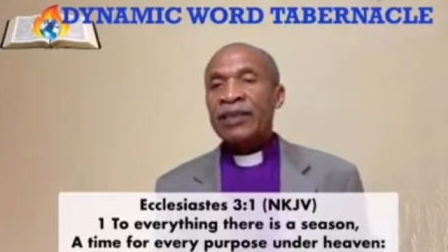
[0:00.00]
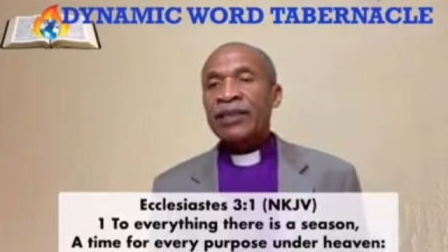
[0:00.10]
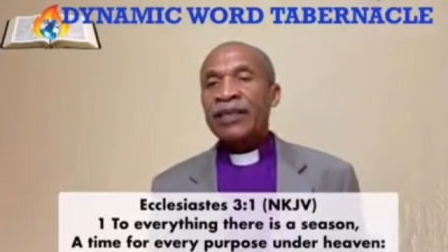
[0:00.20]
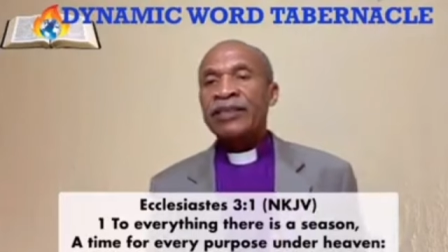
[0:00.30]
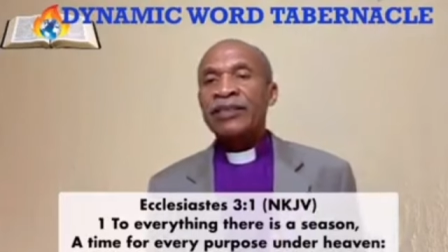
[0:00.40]

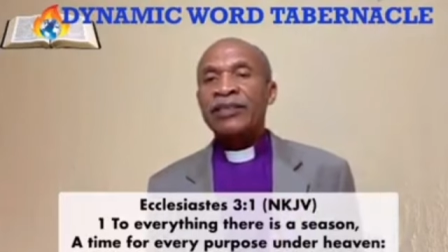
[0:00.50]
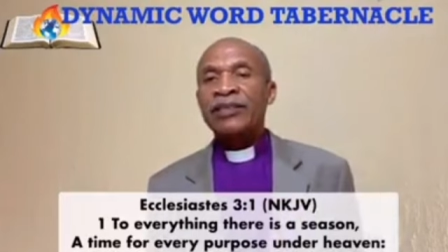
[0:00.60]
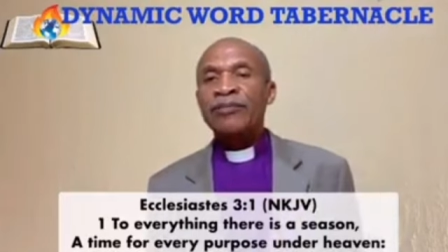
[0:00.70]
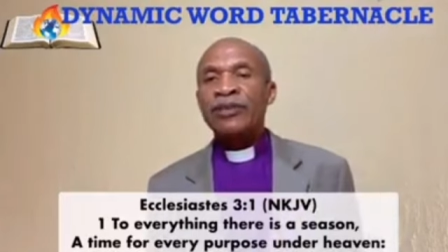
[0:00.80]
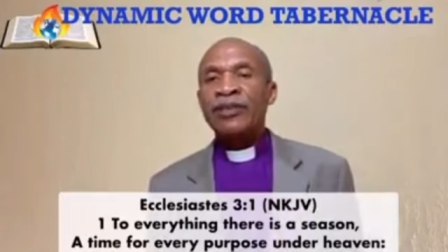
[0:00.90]
That's a
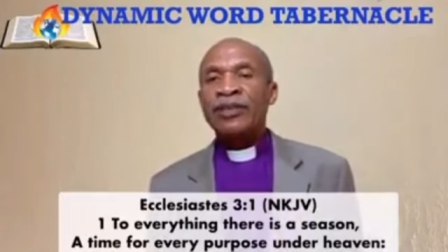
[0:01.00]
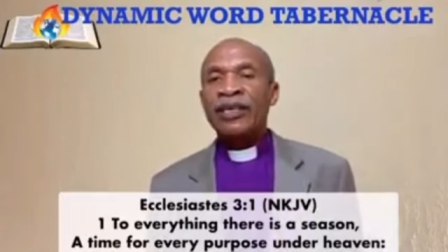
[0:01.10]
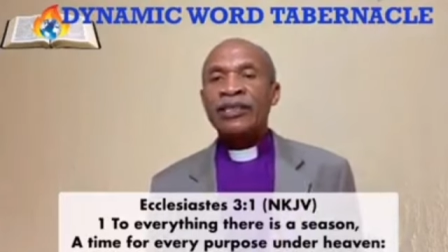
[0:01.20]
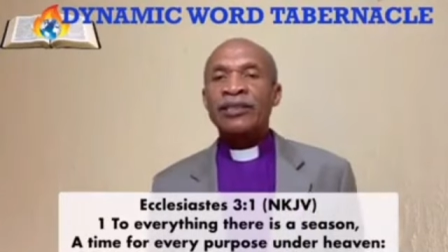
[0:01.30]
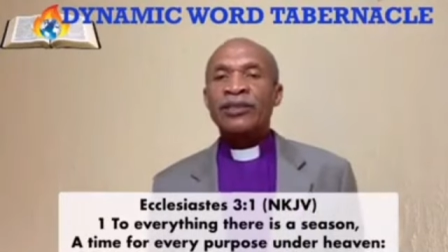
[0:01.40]
scripture
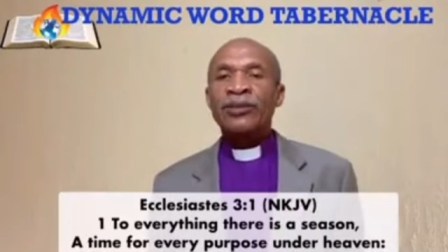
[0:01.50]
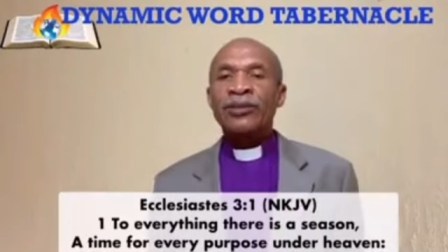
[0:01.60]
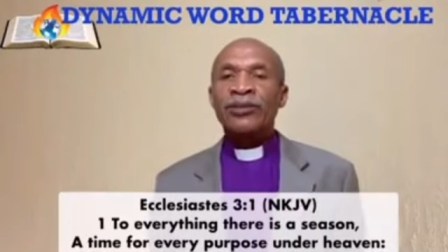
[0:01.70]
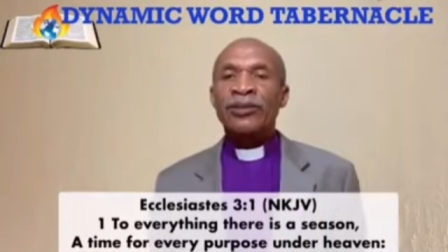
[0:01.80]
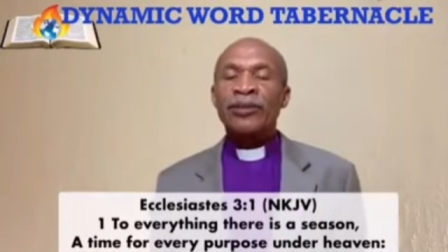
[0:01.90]
that is
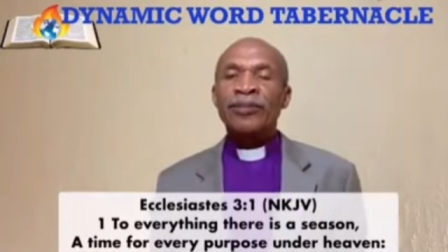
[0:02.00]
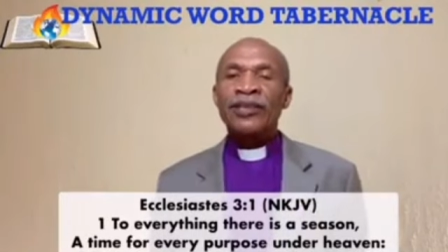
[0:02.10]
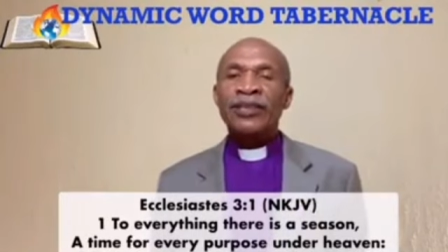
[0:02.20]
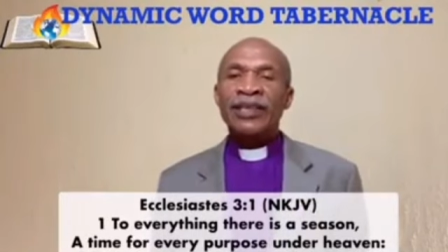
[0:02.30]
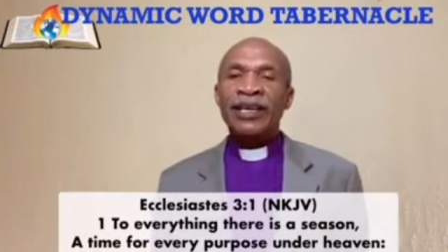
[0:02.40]
so
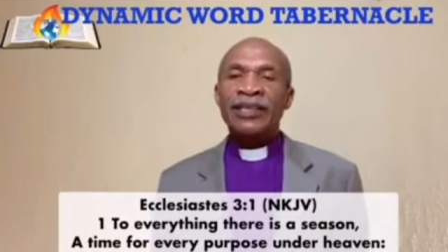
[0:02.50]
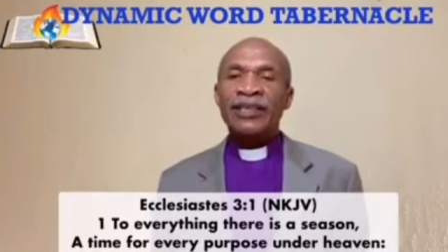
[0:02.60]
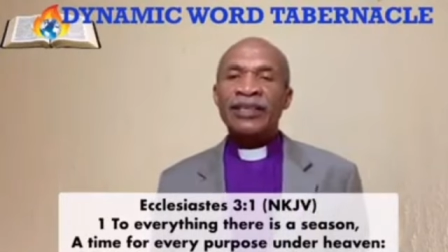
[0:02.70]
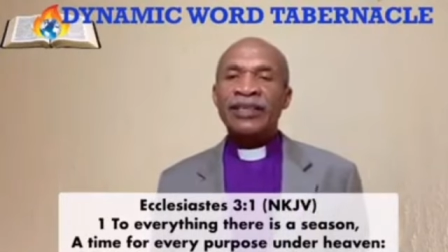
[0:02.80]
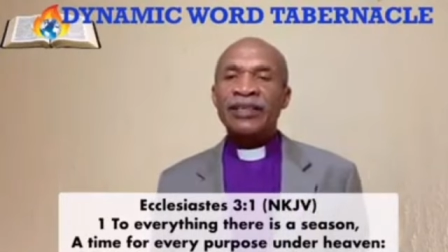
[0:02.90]
common
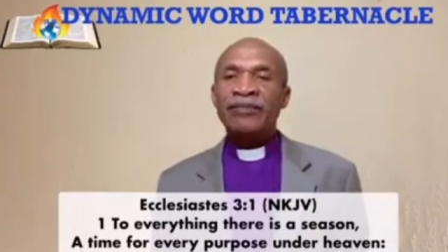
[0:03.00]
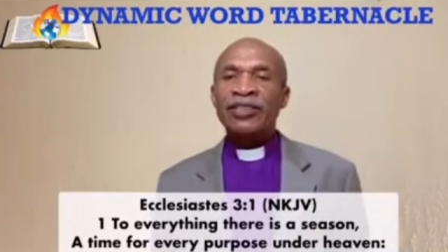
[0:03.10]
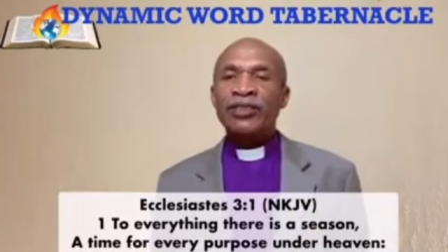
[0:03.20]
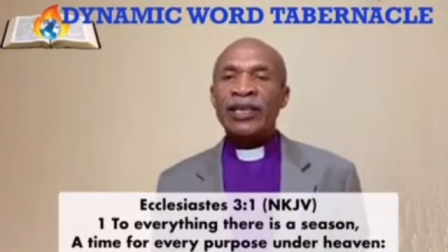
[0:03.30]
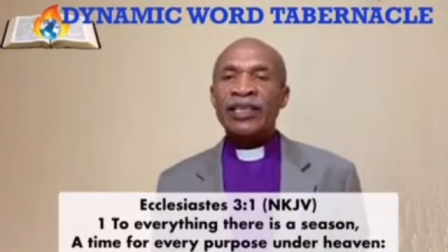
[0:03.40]
that uh,
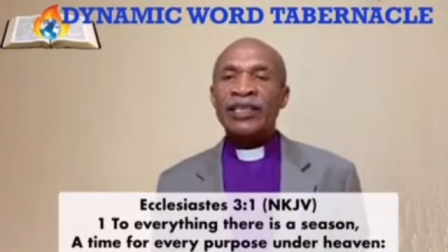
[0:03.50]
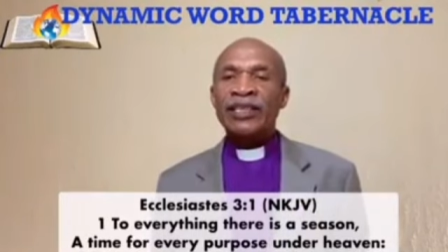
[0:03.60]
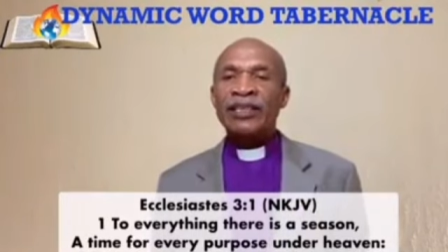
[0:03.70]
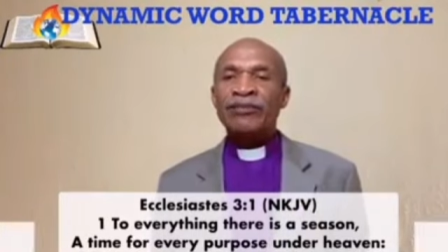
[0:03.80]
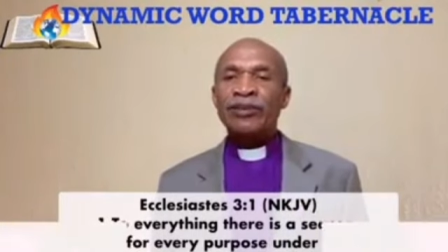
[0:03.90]

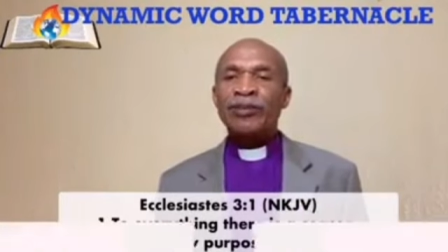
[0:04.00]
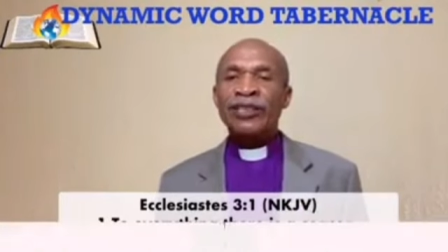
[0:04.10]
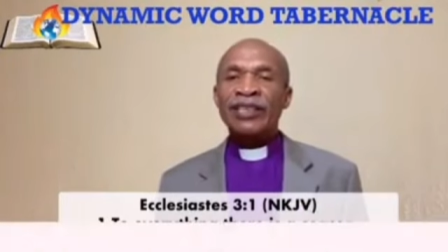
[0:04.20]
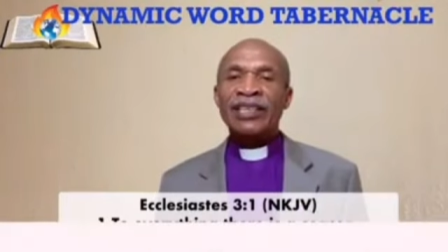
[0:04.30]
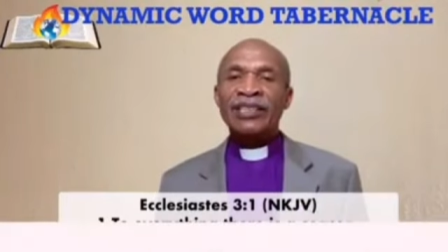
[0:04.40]
virtually
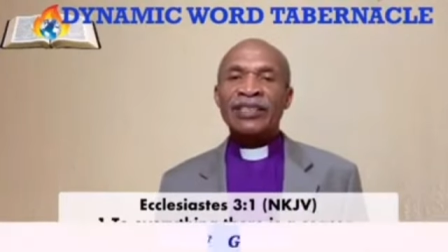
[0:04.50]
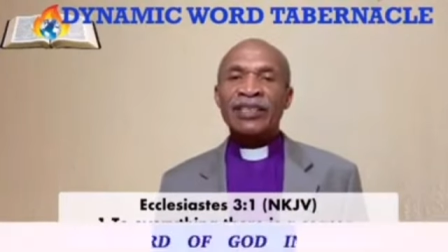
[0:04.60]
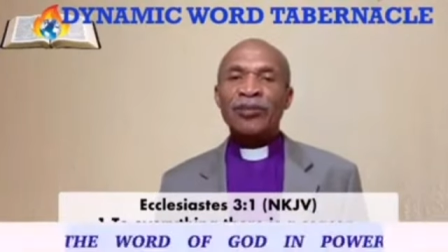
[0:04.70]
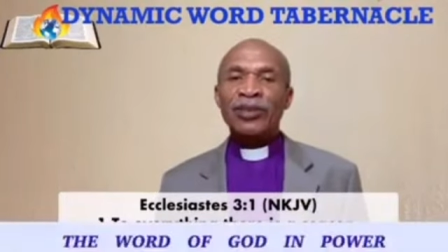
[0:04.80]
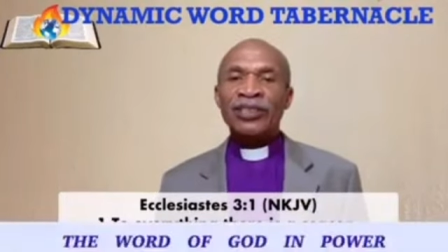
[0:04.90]
everybody can
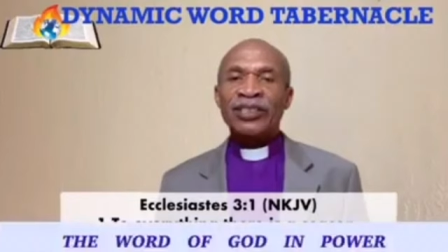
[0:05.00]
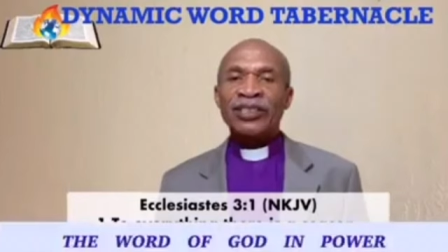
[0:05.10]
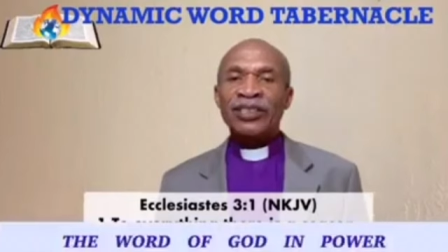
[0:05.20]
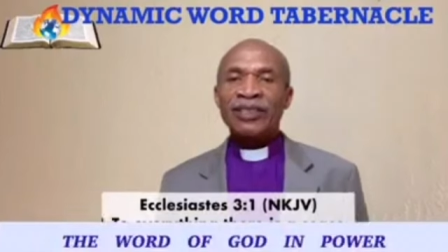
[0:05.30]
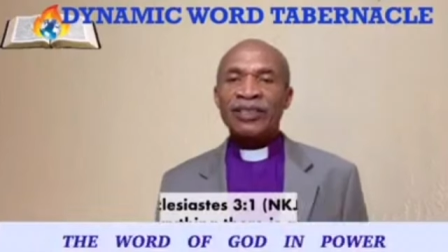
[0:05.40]
say what it
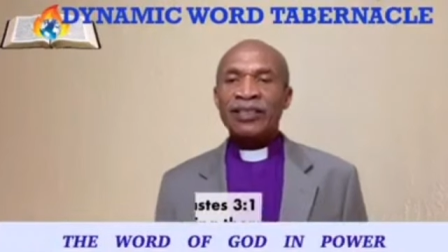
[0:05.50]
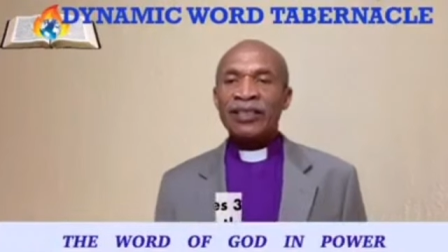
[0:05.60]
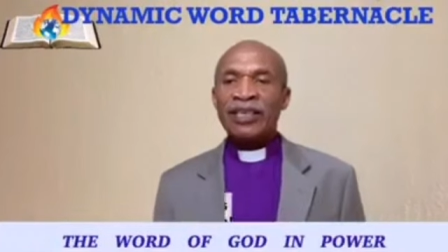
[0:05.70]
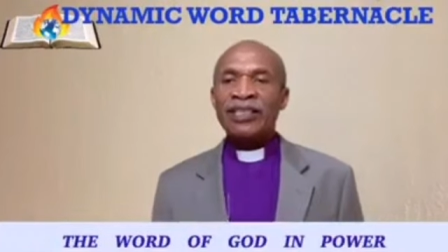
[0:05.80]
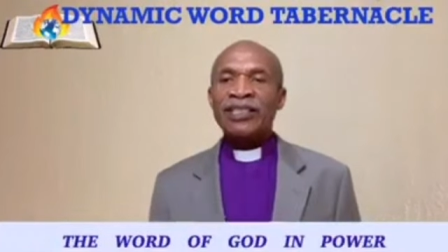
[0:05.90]
is,
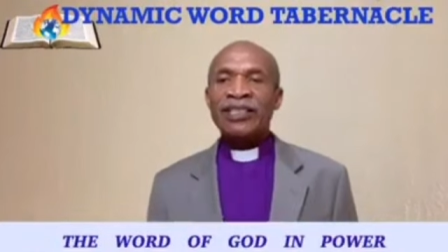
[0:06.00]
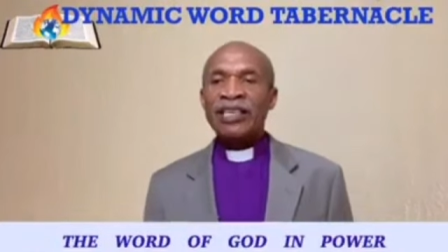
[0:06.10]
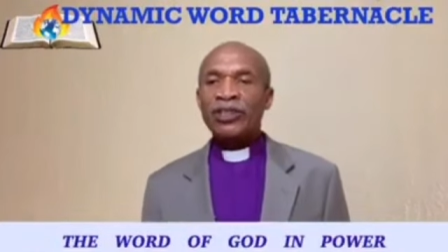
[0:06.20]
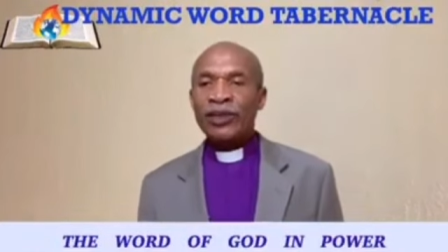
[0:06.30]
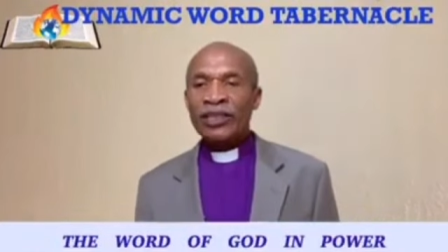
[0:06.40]
and it's
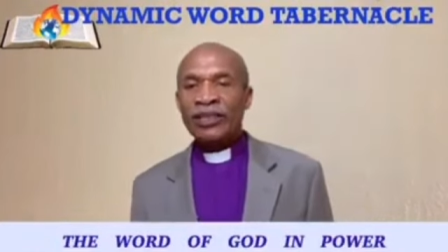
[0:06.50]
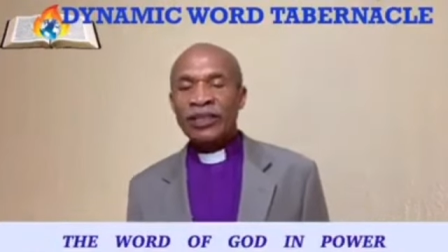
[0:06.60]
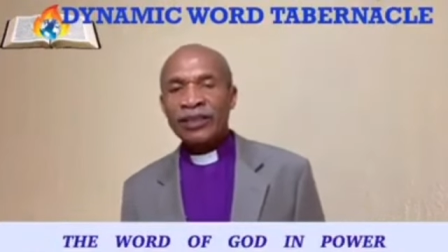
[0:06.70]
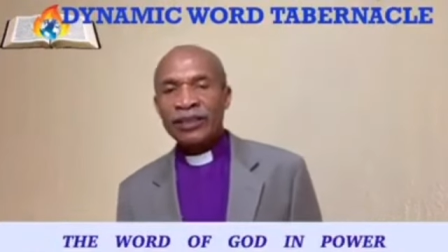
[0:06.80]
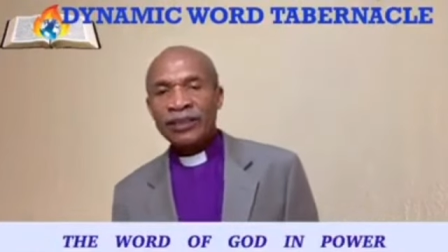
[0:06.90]
casually
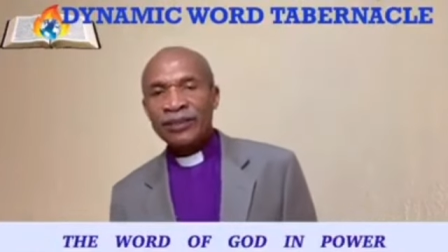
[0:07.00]
said.